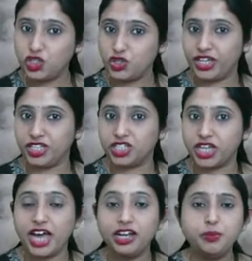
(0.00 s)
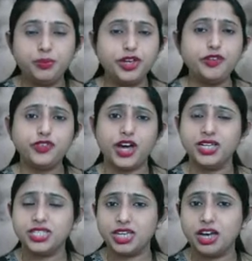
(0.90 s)
change and a brief
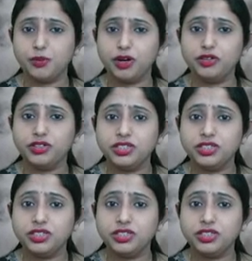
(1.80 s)
idea about